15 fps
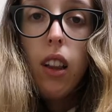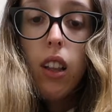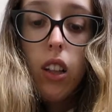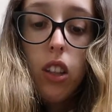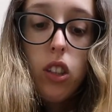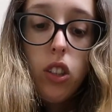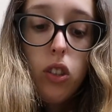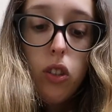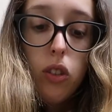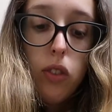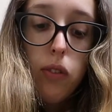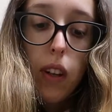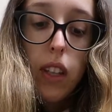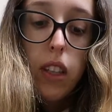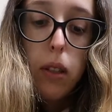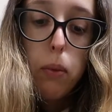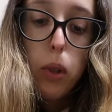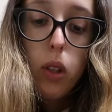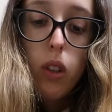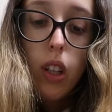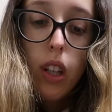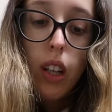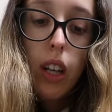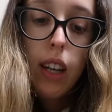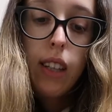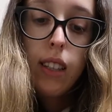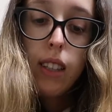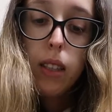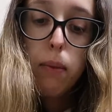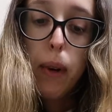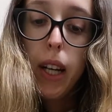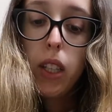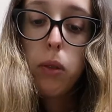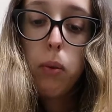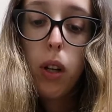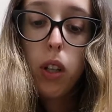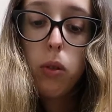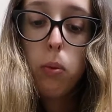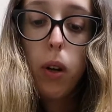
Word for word: literally just use Fenty Beauty, Smashbox